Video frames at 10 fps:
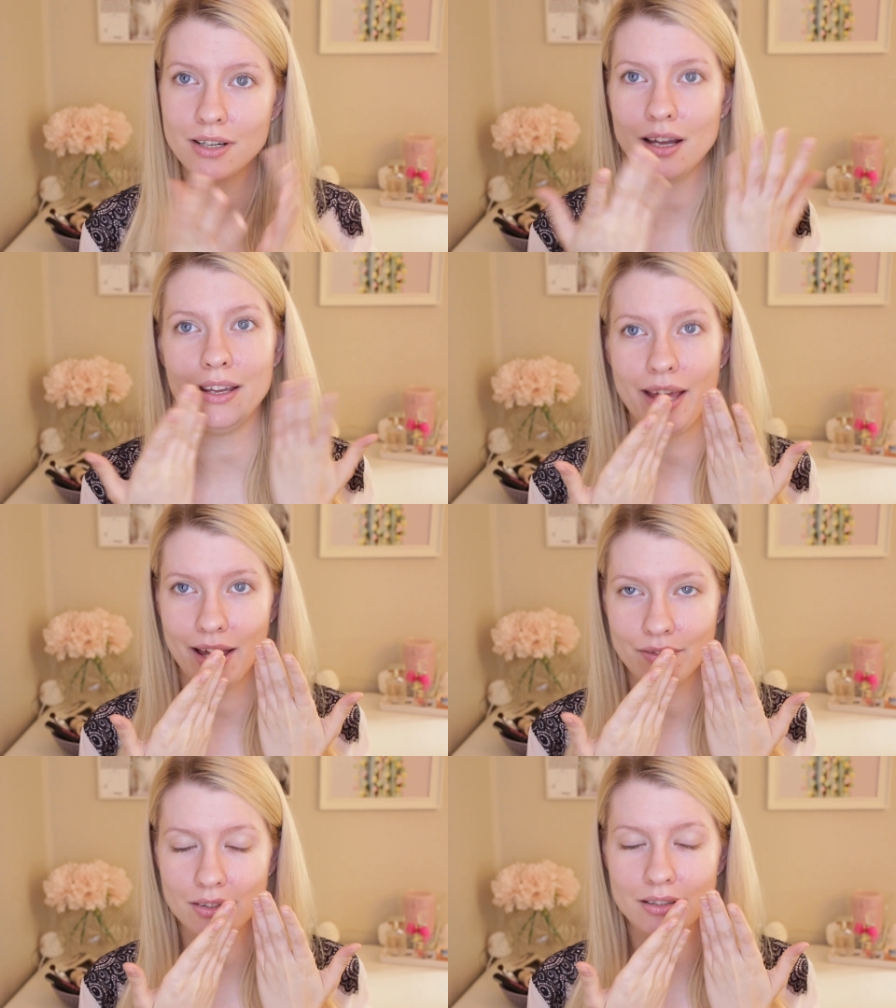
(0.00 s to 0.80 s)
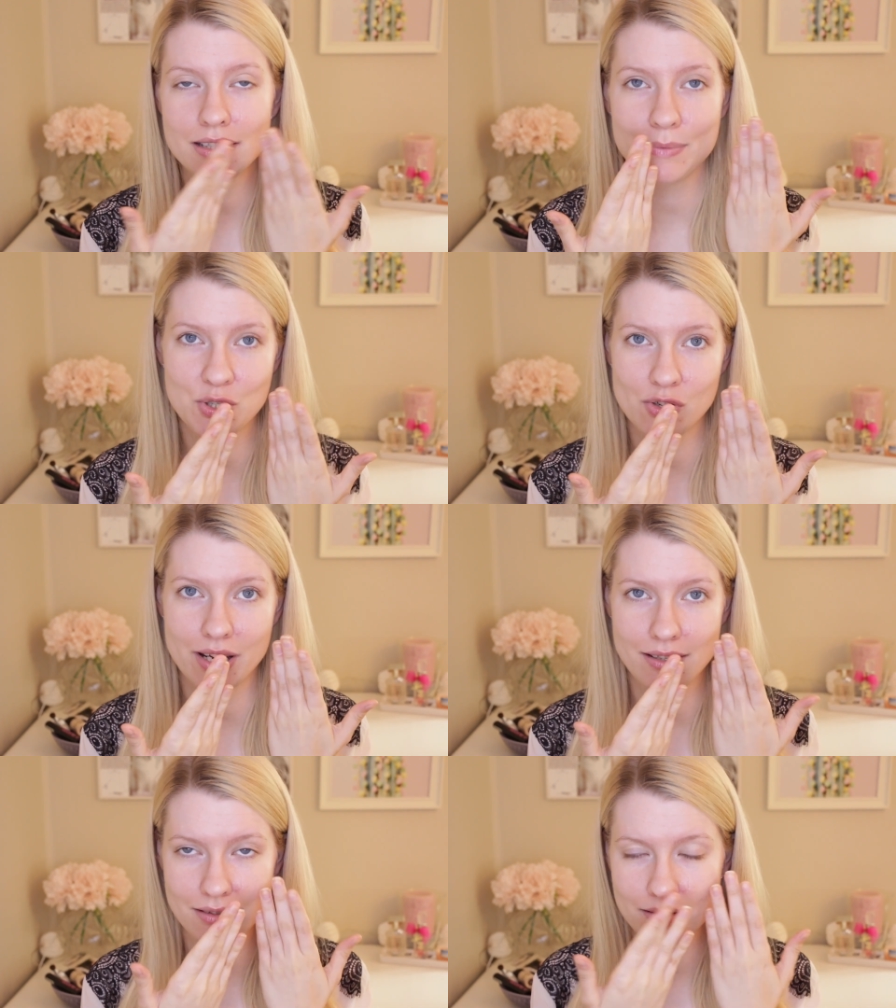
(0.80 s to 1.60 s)
I have a special
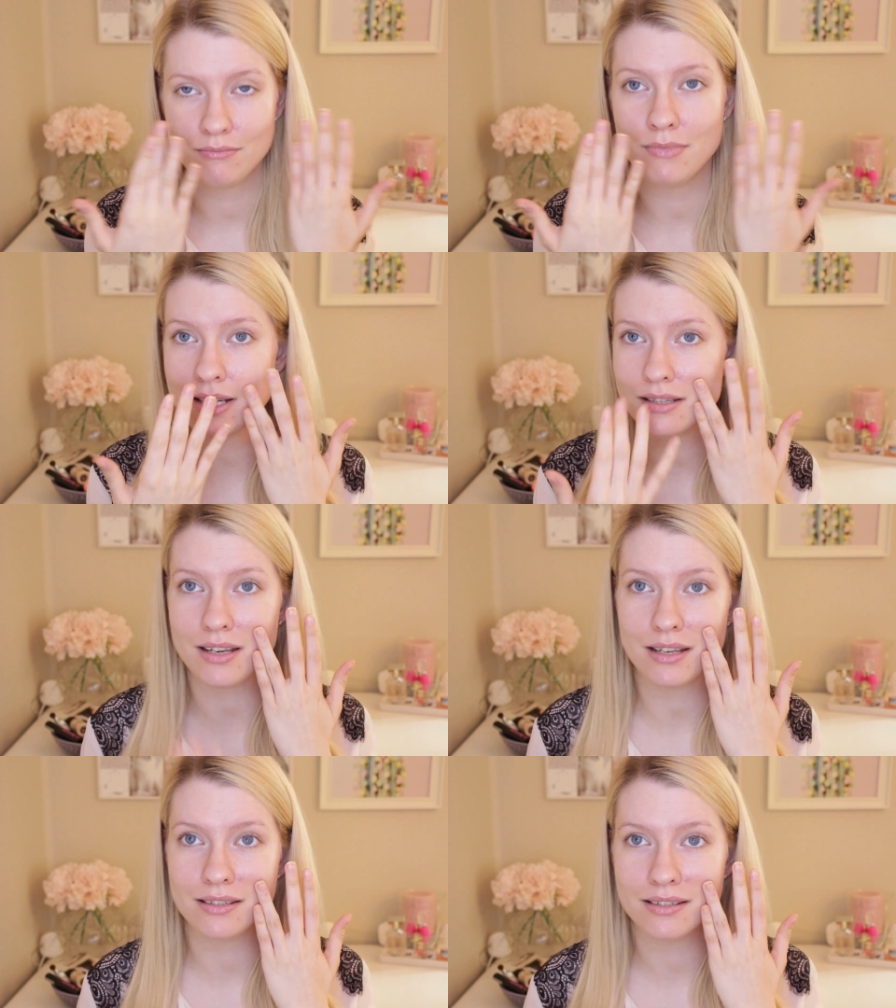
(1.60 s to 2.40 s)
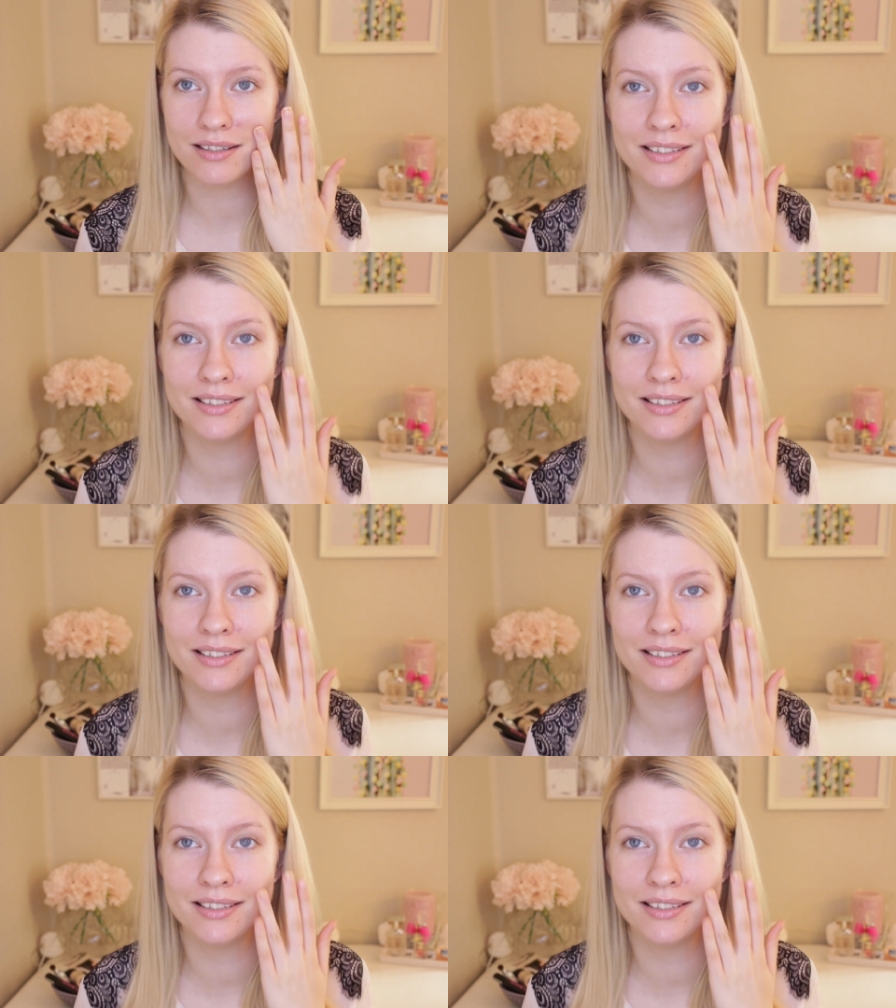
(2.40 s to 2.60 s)
guest, my set.